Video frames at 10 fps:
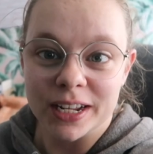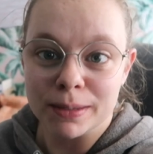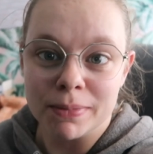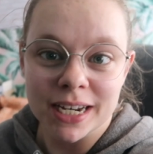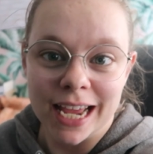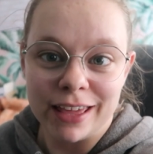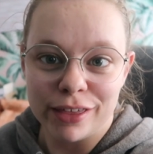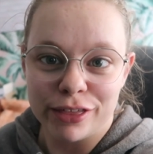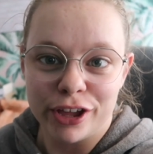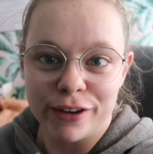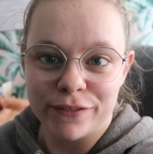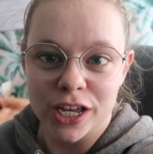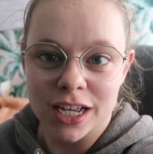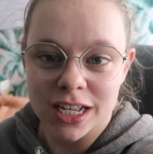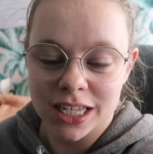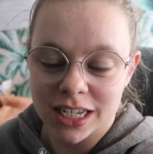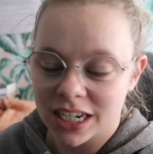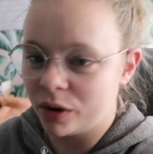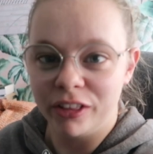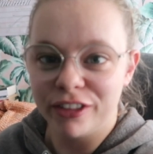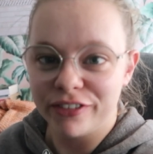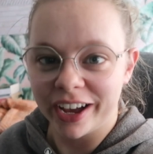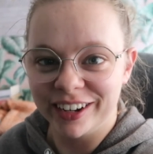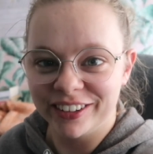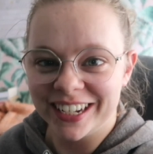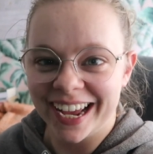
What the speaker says: it is Monday the 31st. We're on the final